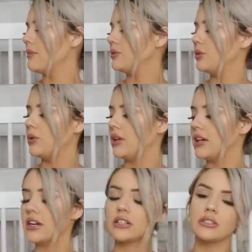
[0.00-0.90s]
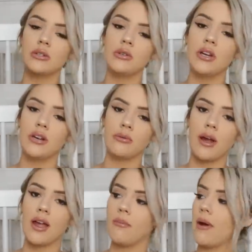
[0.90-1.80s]
up to a year so you can
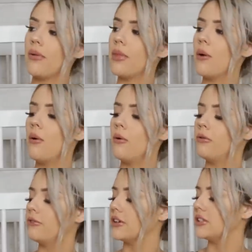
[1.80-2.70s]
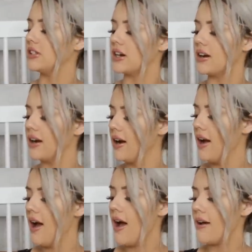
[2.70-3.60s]
write about the whole first year
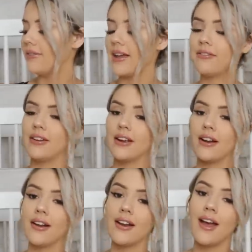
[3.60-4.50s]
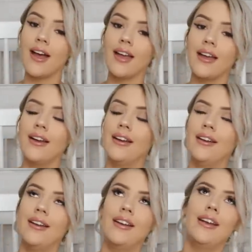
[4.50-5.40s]
of life in here and I
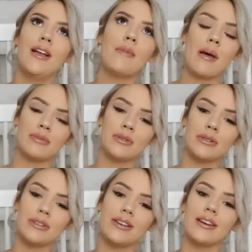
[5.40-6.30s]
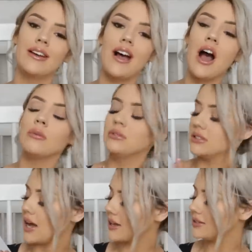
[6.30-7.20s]
am absolutely
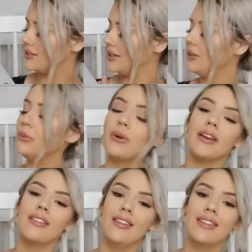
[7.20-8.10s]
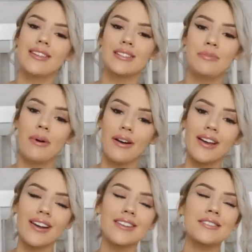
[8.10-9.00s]
obsessed with this
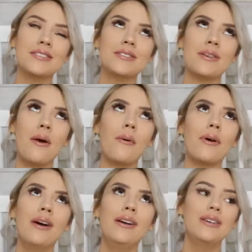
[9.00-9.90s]
book. It is so